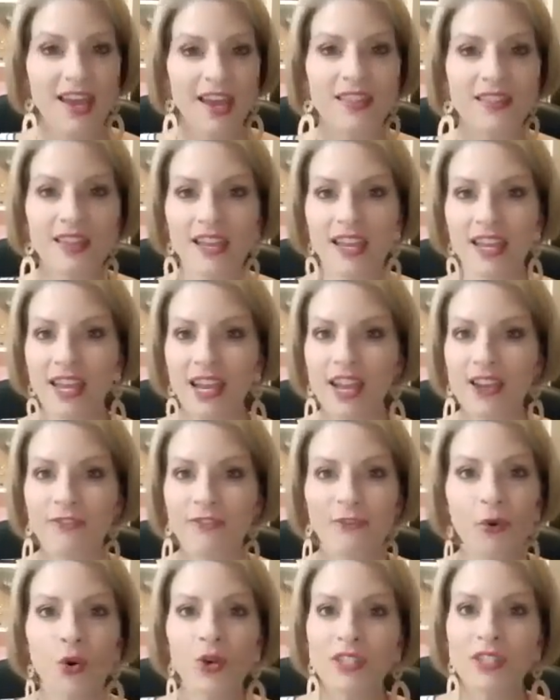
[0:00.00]
and then getting
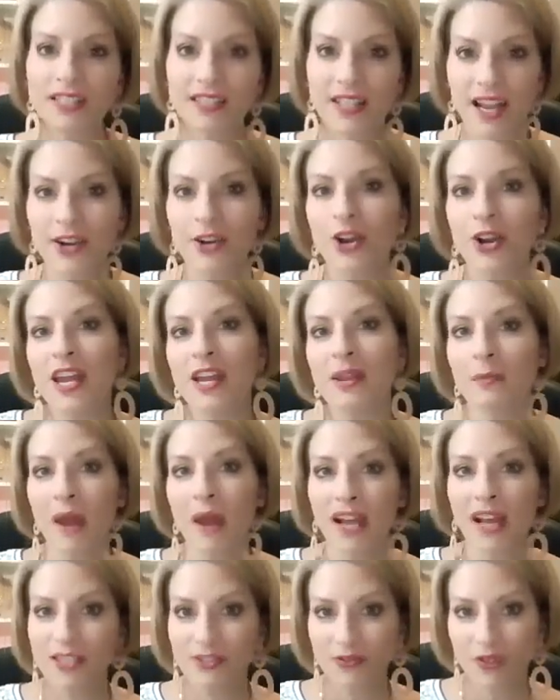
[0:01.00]
4 designer
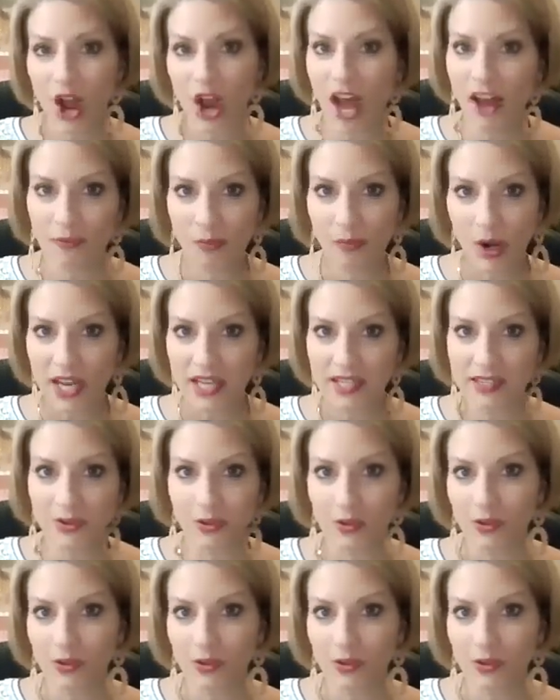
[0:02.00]
handbags for half price,